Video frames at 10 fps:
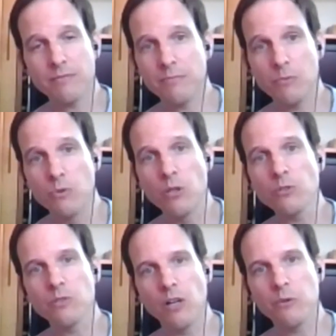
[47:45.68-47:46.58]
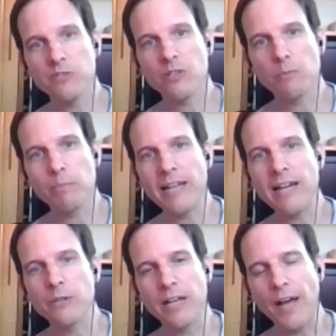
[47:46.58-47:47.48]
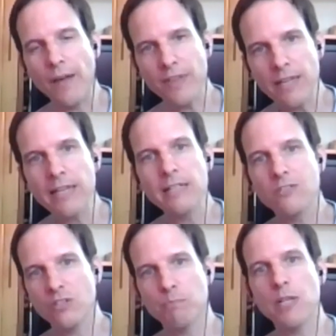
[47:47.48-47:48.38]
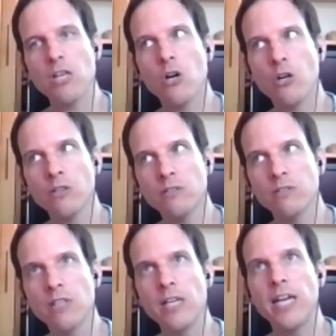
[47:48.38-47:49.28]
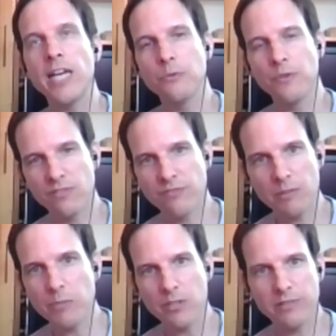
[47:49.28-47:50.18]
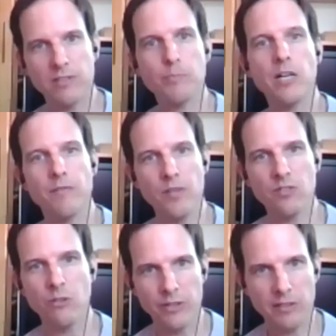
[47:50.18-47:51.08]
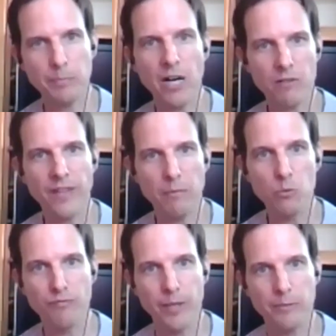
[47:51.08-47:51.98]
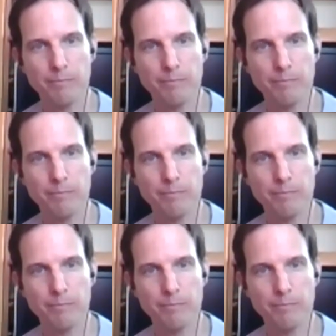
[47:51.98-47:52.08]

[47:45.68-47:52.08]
who knows how it's going to play out. I, I think it just belongs into this film because it's part of the story. It's part of that movement.